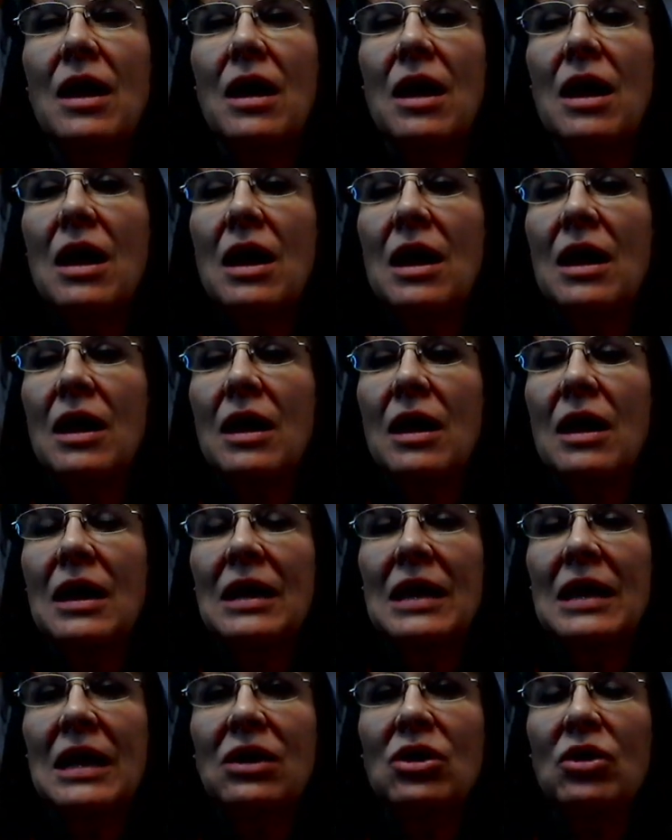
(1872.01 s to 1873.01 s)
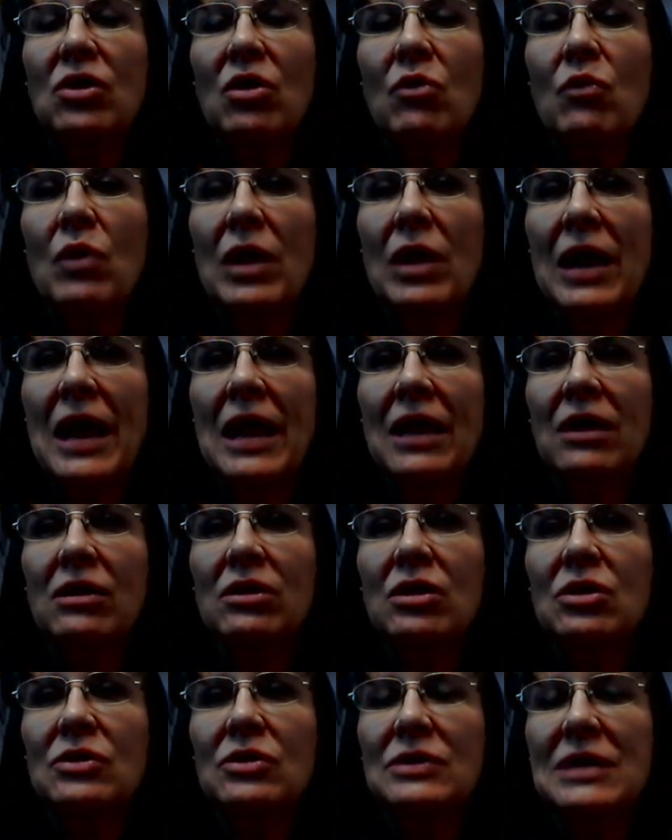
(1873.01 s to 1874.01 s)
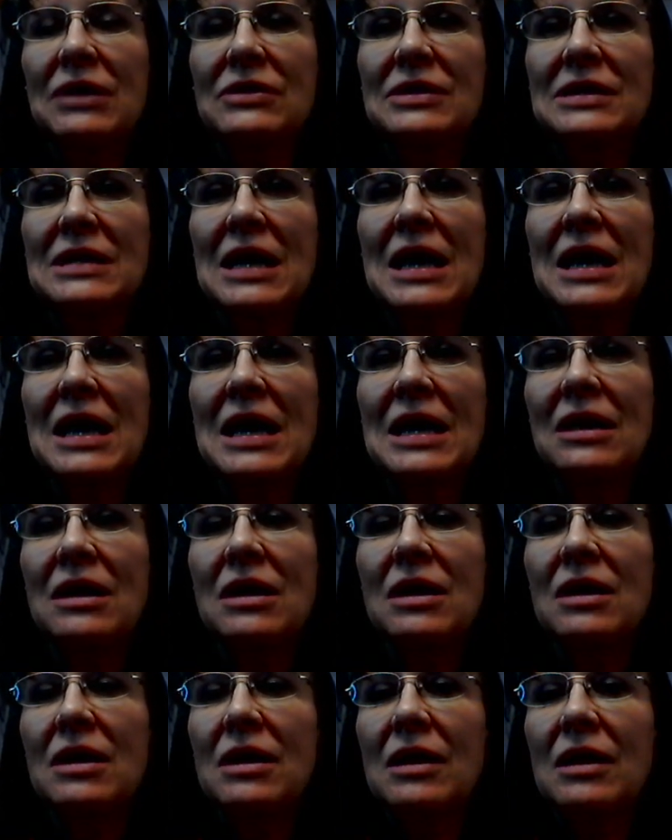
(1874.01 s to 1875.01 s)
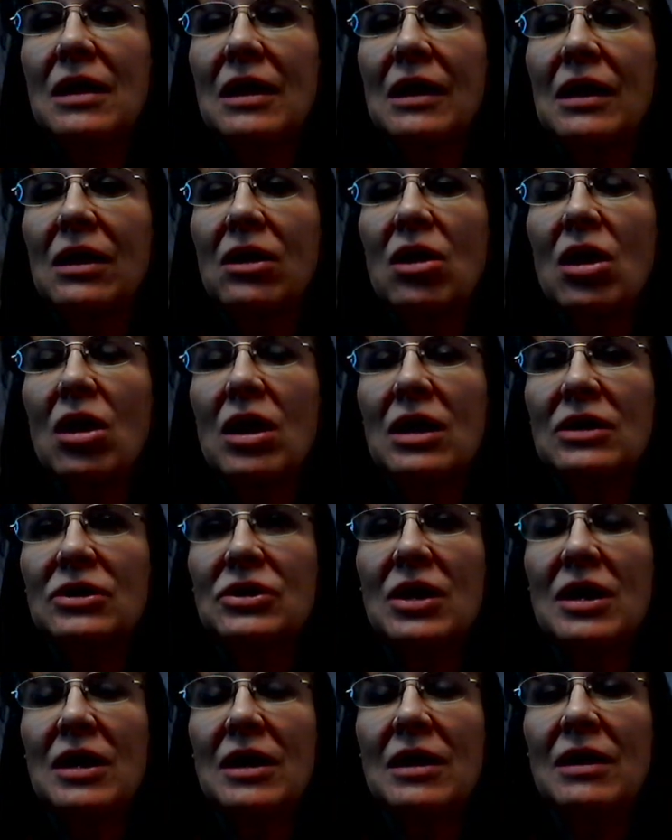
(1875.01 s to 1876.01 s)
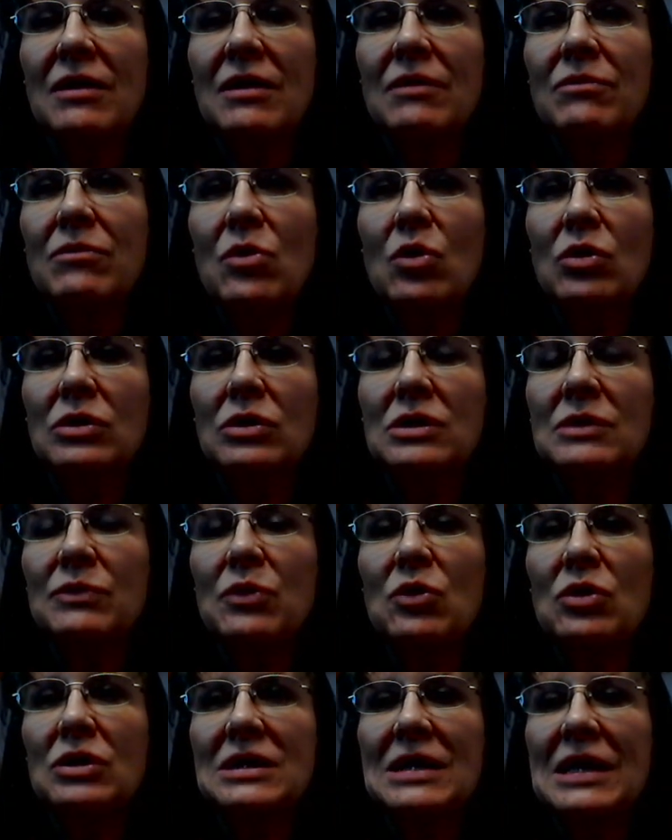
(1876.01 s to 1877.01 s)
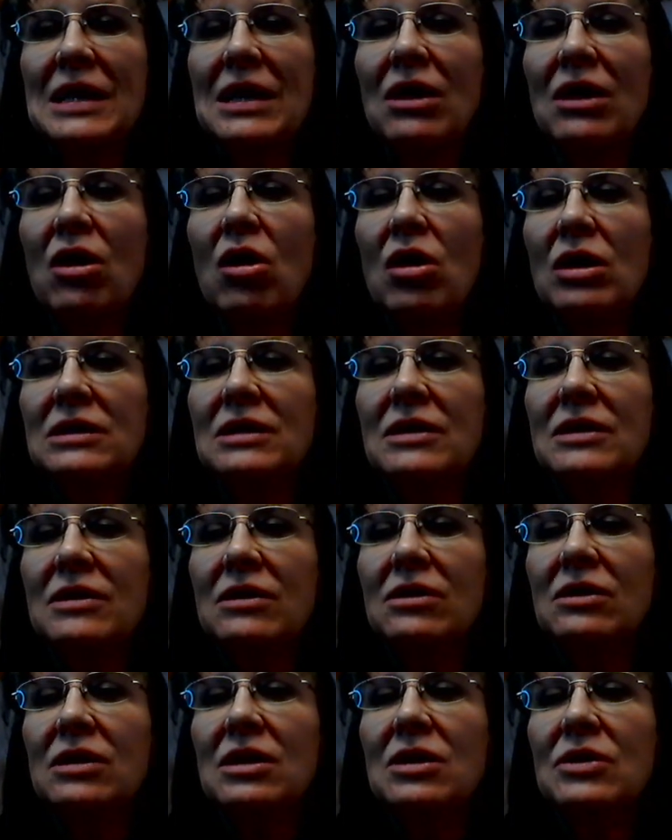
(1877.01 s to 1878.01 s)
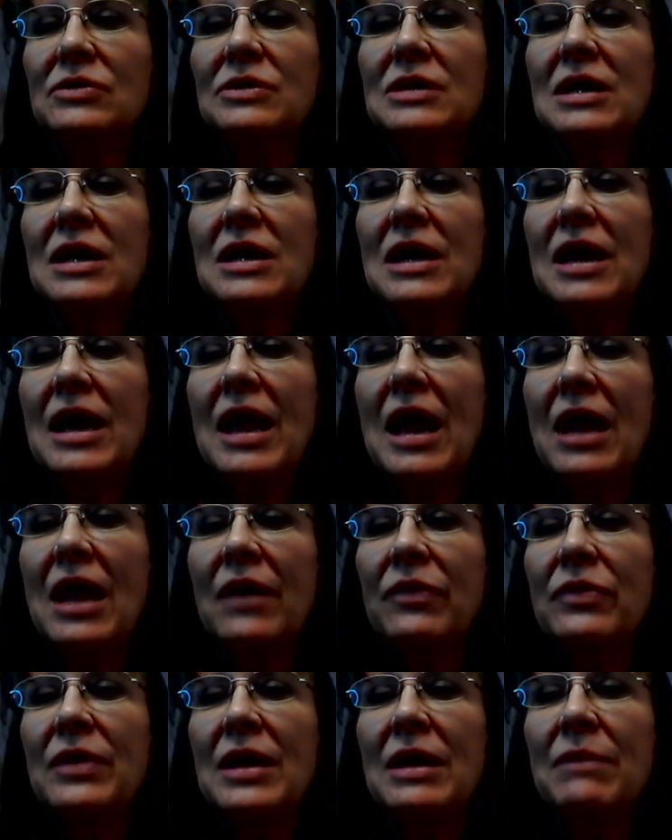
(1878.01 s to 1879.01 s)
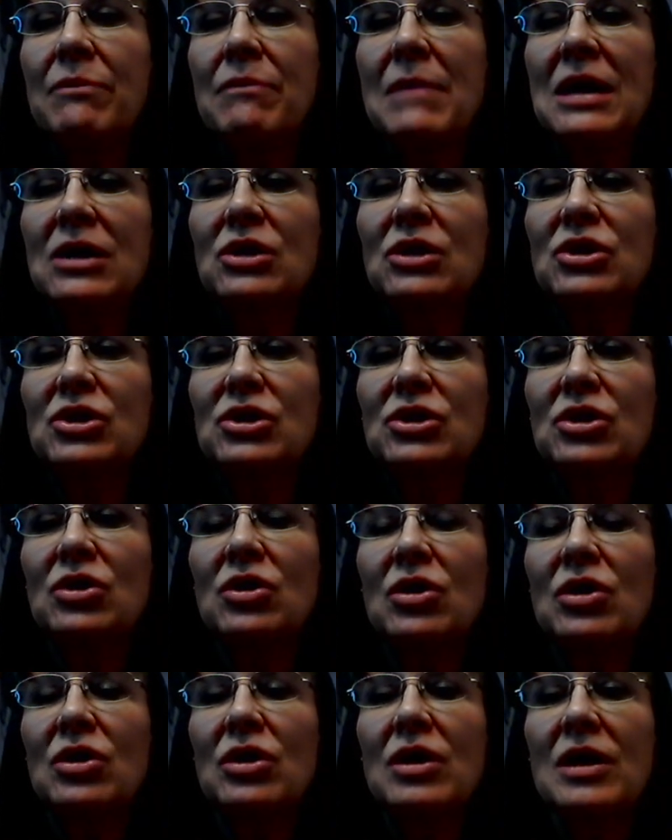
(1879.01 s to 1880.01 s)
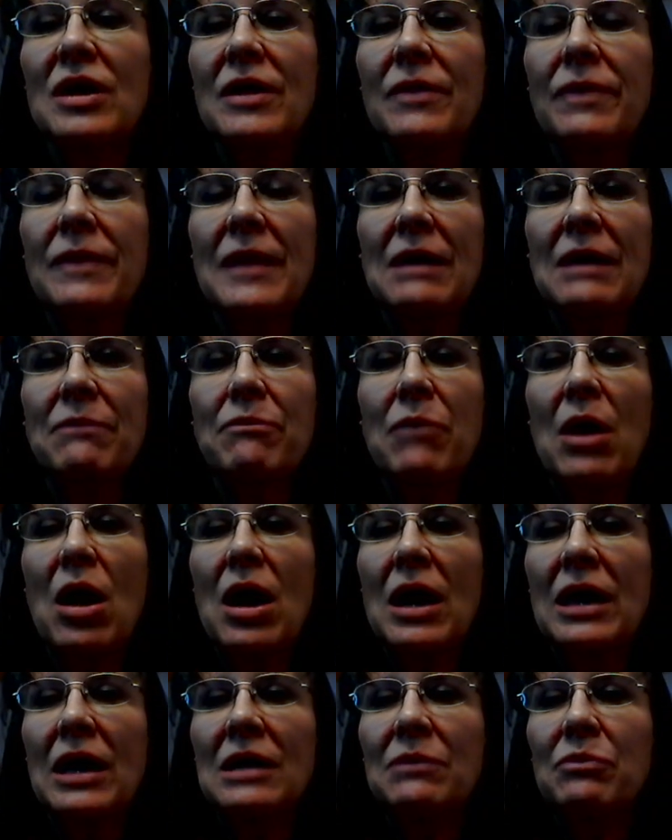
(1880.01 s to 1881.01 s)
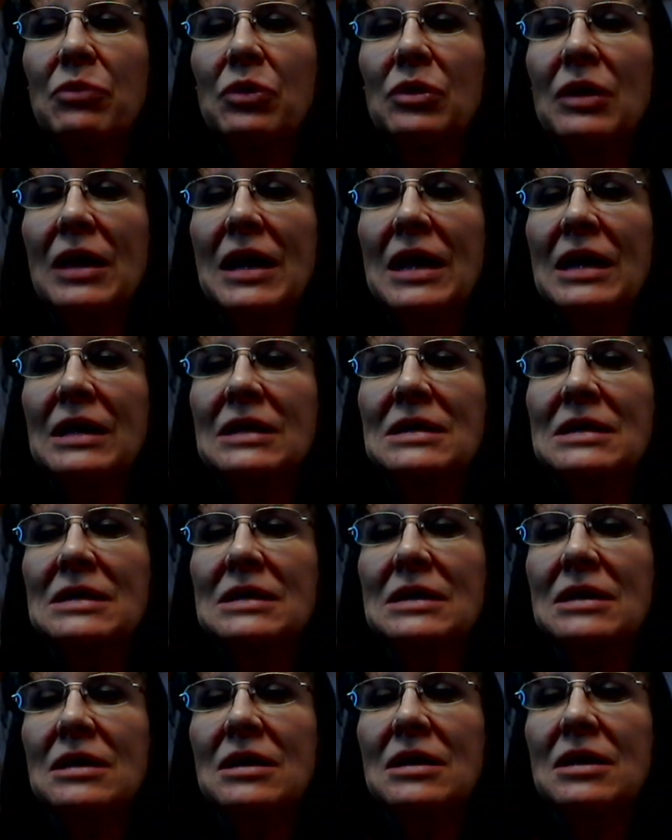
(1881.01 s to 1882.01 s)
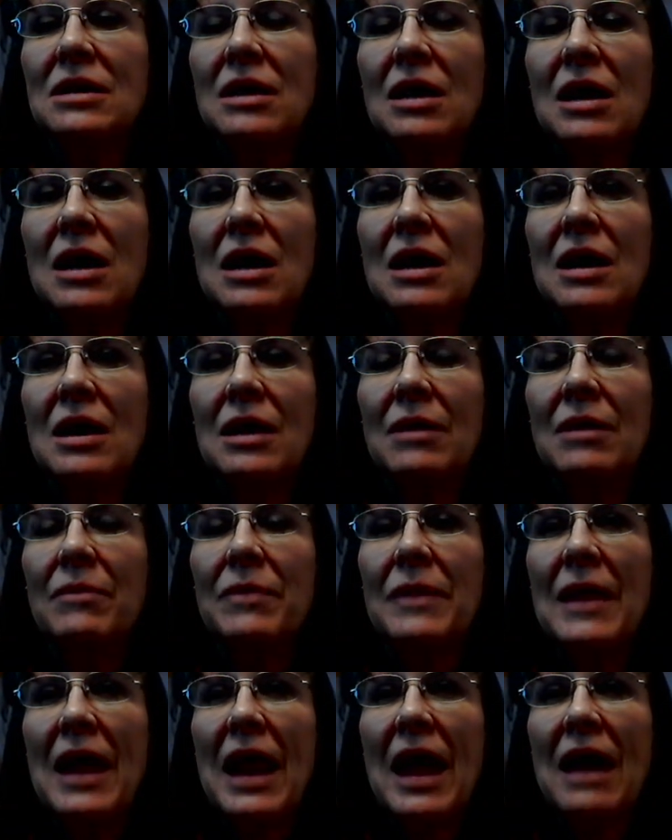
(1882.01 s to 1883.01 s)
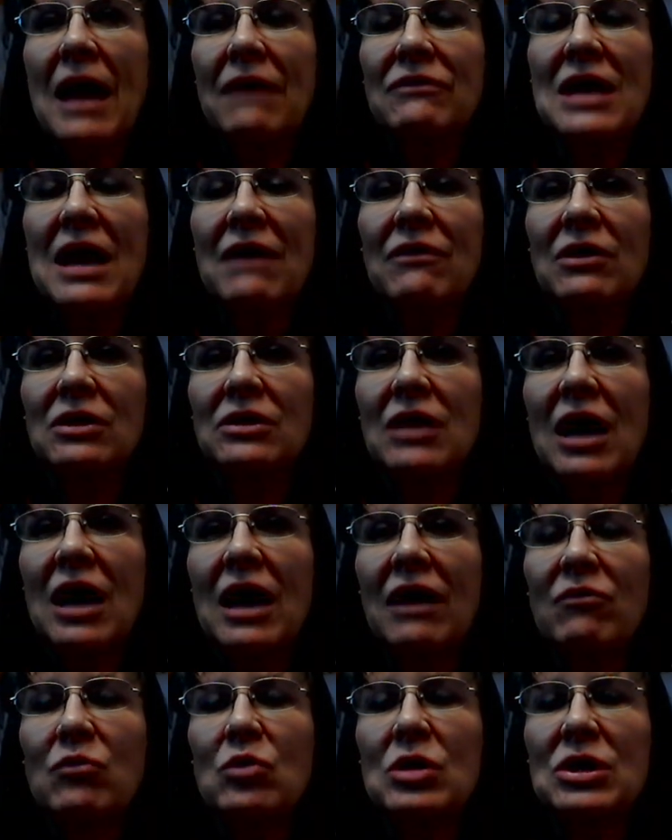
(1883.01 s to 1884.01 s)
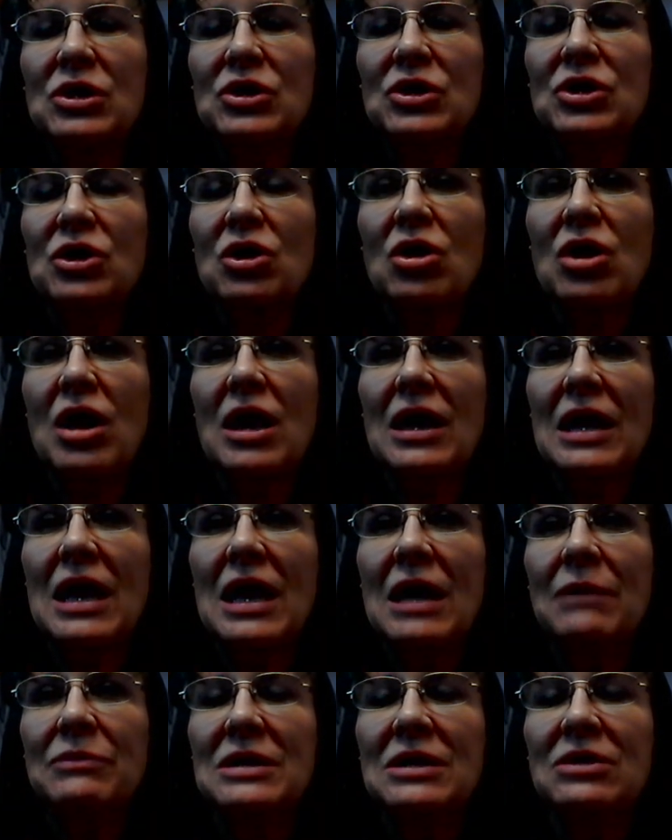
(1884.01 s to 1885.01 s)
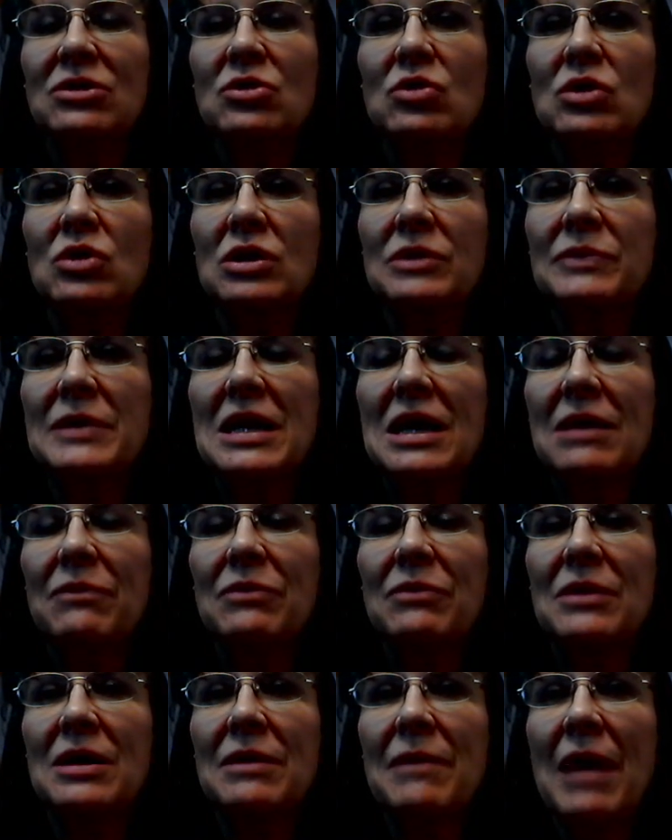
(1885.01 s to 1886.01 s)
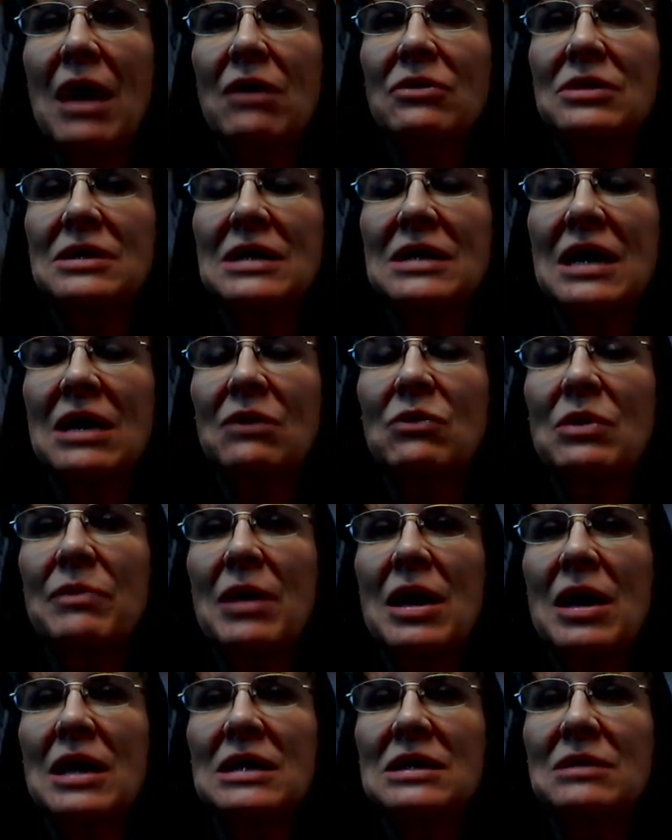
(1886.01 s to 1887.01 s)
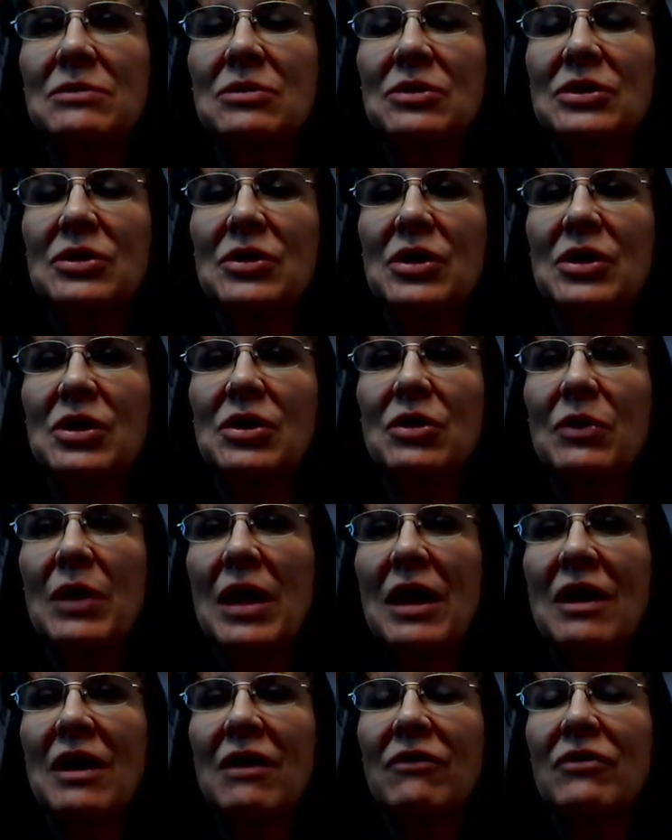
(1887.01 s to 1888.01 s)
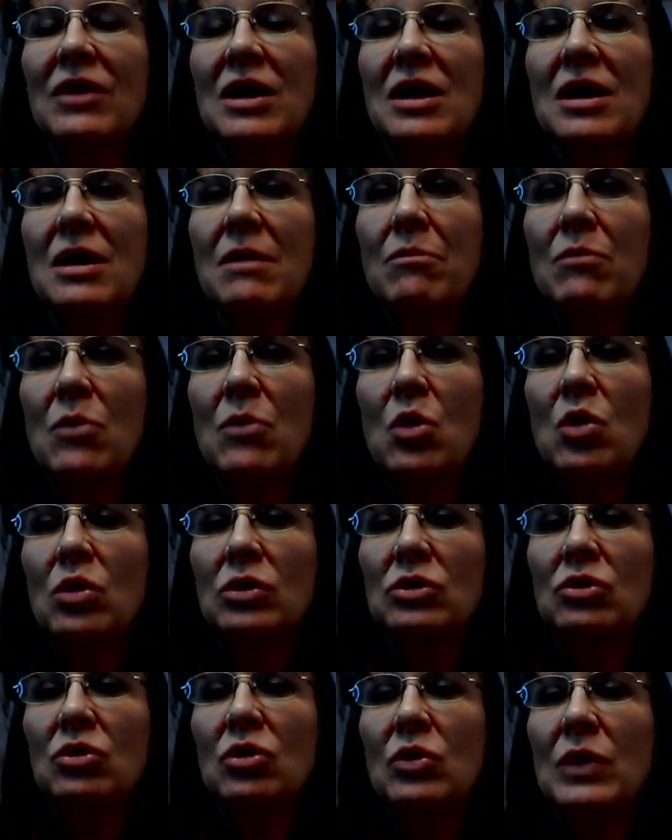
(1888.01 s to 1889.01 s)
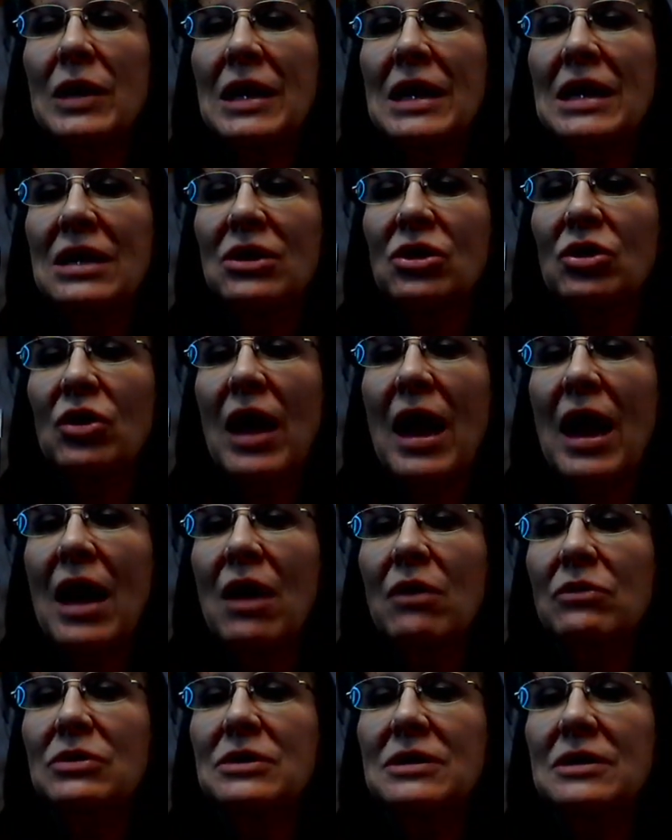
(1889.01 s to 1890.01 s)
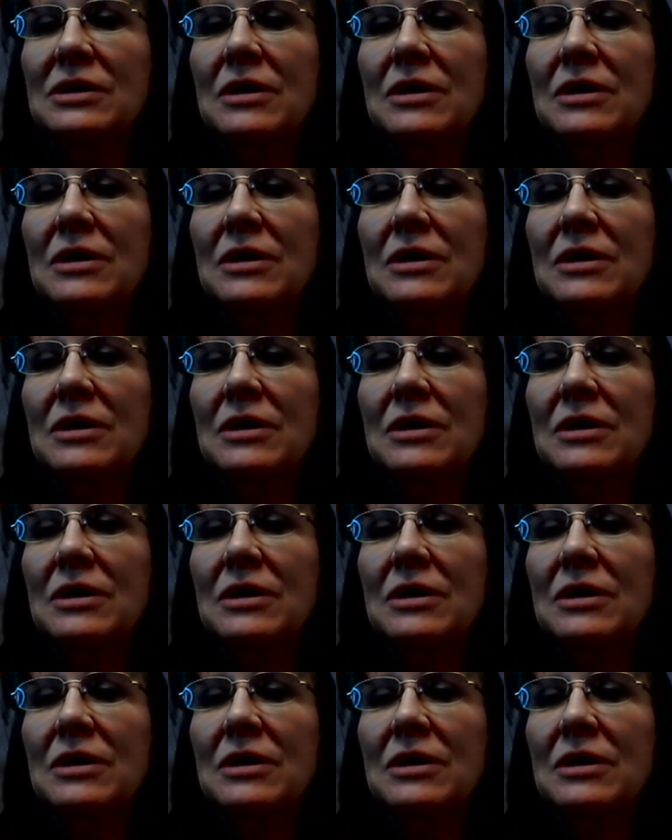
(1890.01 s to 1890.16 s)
Again, you don't want to hang clothes outside. It can cause mold spores to get onto the clothes. And then make sure that potted plants that have to have a lot of moisture are not kept indoors, but keep them outside when possible so you don't have mold growing in your house.